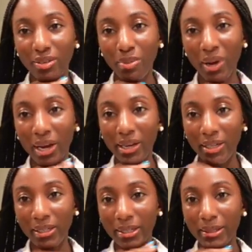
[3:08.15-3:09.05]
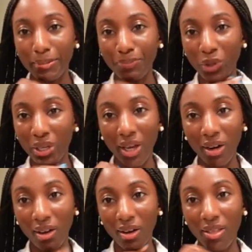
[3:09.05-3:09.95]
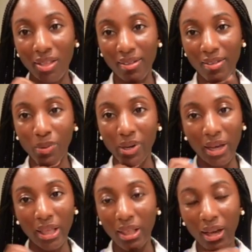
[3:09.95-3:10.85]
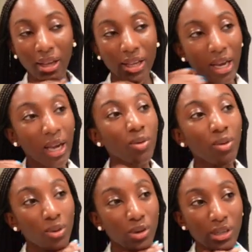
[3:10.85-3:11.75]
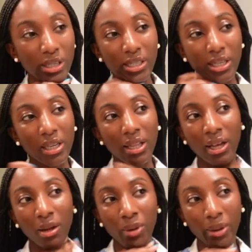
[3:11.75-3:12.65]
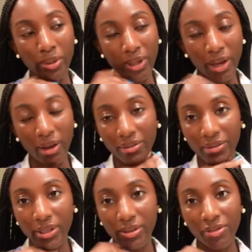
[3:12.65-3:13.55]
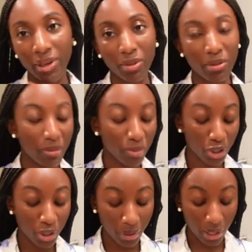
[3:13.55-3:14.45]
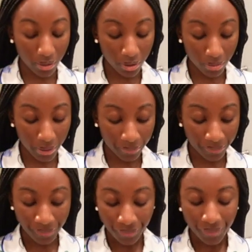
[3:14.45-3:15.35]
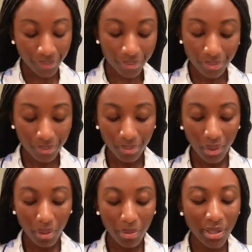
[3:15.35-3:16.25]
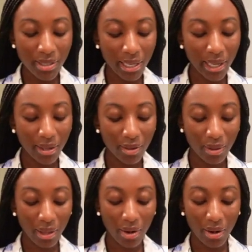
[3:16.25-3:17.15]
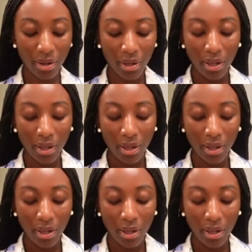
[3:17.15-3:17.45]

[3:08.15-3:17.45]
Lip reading: pack to get a lot of these, but I will order it, and then I'll probably have like a family member ship it out to me because I can't live without it.